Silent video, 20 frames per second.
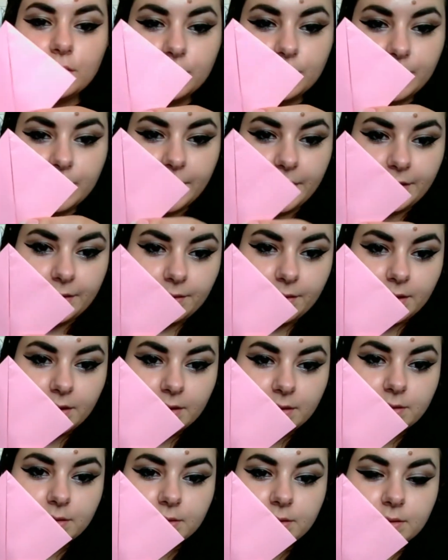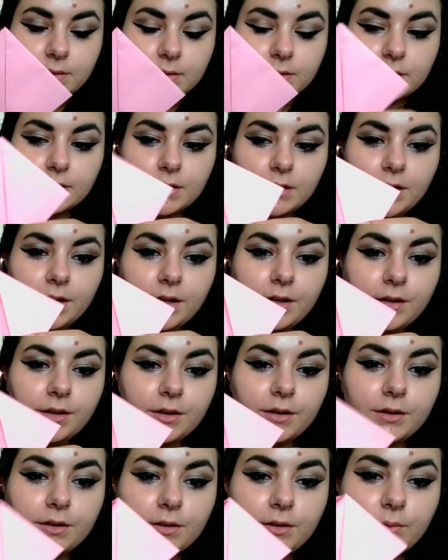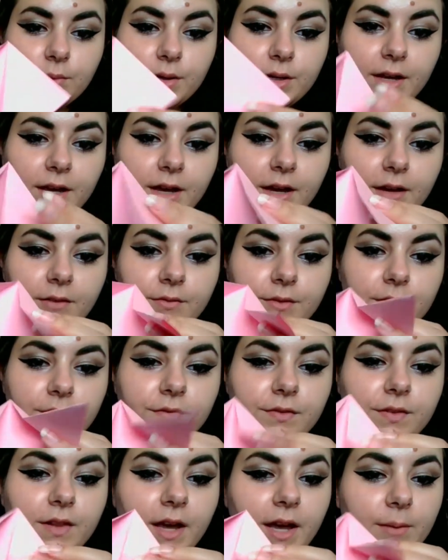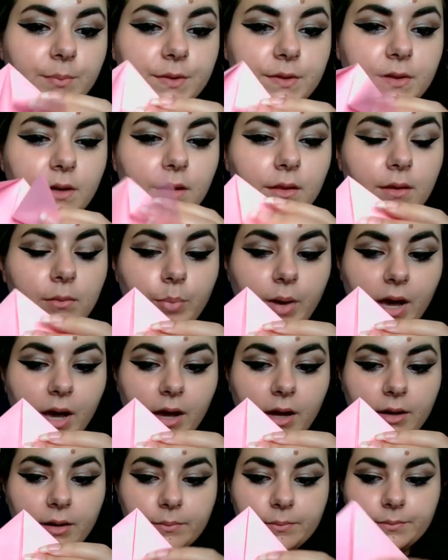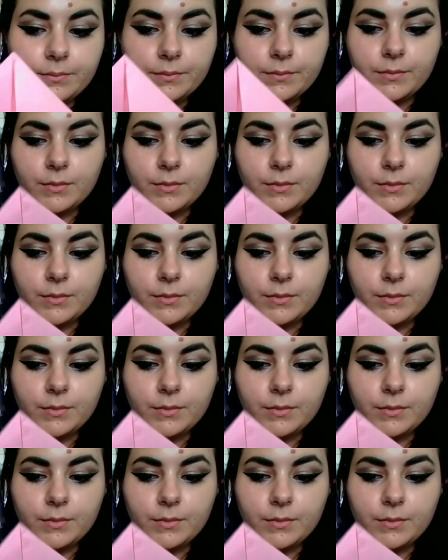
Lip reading: Like this, and you're going to want to have the flaps on the bottom.